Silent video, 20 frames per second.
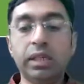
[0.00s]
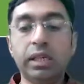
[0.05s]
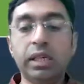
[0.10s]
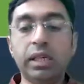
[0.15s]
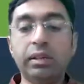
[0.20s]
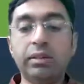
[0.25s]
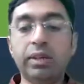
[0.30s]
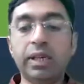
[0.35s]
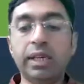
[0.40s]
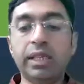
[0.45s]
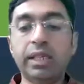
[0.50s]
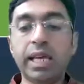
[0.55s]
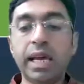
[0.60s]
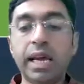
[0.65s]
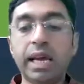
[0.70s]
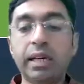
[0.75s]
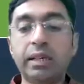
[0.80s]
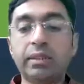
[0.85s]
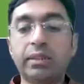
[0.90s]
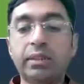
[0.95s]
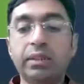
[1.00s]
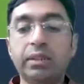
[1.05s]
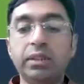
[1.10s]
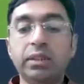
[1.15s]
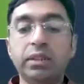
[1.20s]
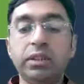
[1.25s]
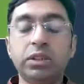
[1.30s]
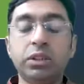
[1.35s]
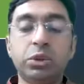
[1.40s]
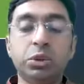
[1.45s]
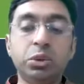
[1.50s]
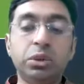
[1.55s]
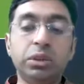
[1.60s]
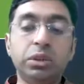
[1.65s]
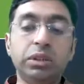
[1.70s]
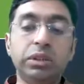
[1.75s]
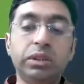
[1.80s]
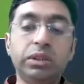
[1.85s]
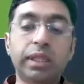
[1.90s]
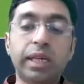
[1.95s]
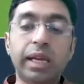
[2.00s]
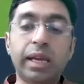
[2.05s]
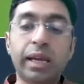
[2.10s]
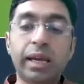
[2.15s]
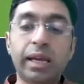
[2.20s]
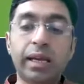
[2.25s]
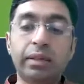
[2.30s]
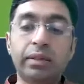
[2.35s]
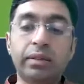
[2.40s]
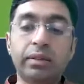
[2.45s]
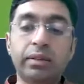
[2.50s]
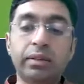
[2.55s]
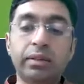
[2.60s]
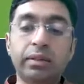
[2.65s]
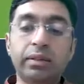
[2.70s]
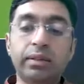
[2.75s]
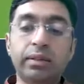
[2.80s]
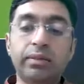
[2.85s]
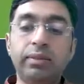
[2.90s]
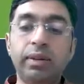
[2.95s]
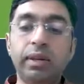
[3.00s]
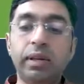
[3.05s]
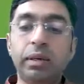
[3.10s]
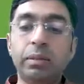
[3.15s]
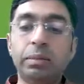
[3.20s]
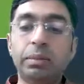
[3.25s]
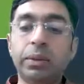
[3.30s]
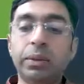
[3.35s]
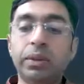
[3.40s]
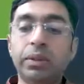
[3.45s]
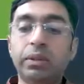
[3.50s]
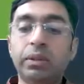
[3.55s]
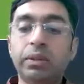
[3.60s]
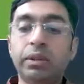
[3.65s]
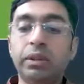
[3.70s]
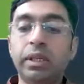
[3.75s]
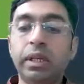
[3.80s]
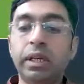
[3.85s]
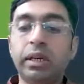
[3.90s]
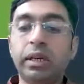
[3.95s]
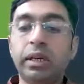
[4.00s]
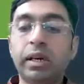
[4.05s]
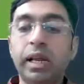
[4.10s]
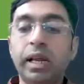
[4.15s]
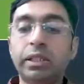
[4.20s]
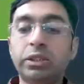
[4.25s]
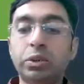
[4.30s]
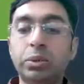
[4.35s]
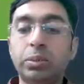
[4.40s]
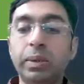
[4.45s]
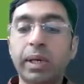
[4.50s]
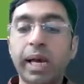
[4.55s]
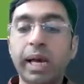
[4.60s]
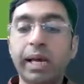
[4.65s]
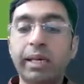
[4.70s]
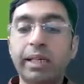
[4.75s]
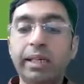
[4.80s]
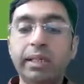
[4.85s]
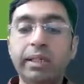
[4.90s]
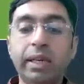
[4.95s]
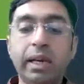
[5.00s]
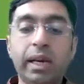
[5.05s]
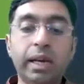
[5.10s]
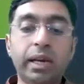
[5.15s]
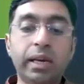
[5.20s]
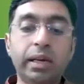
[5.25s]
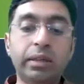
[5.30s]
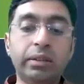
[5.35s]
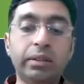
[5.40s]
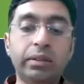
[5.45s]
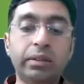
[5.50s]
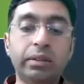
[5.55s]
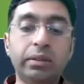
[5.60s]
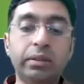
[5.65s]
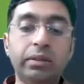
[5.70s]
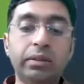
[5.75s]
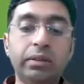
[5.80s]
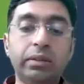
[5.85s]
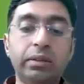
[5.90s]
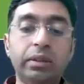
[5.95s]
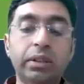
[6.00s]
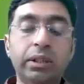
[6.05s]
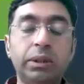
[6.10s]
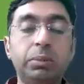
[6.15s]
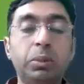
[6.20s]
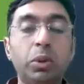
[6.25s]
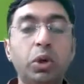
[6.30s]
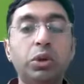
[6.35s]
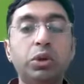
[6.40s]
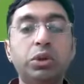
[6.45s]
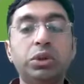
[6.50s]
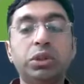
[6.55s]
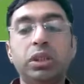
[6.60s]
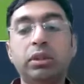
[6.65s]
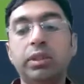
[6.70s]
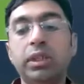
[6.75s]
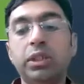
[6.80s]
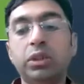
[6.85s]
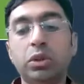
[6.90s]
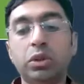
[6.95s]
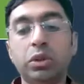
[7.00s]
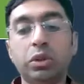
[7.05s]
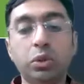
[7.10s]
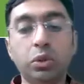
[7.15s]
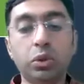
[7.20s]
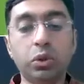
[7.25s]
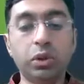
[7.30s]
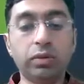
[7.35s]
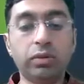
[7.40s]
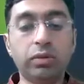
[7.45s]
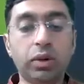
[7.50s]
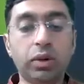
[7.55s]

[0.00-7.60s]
in a way that students can fill up their classroom diary and uh, respond to surveys on the Google